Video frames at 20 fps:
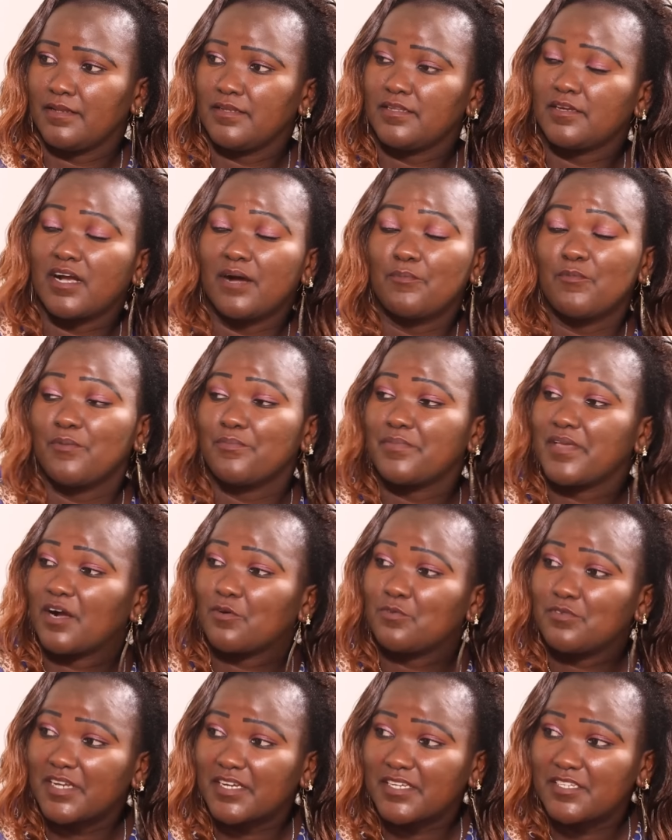Nikamwambia
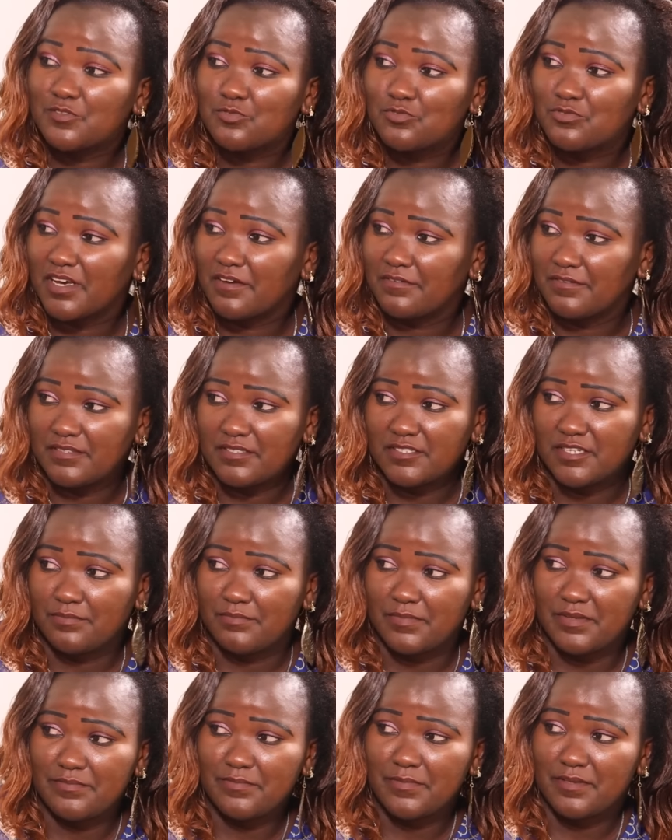hakuna kitu naficha
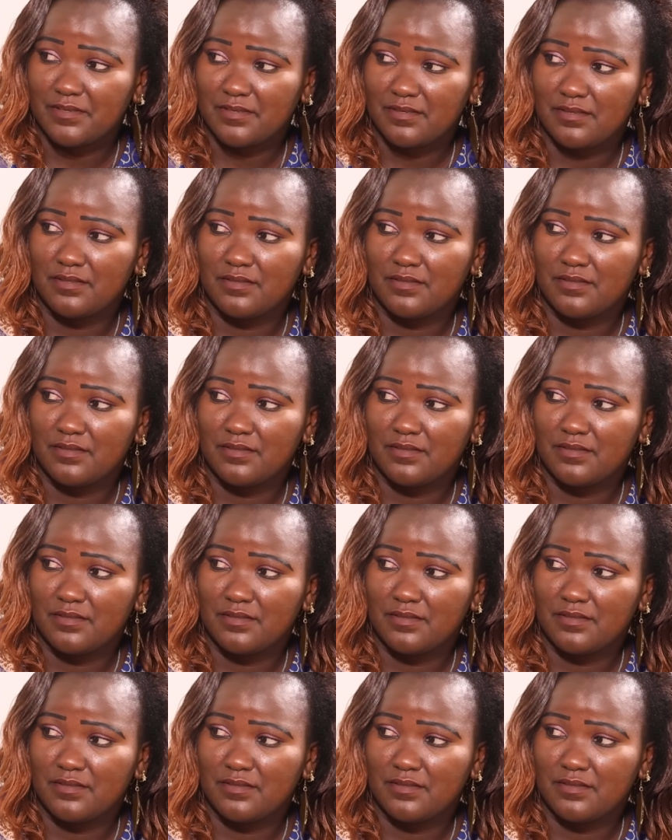mimi.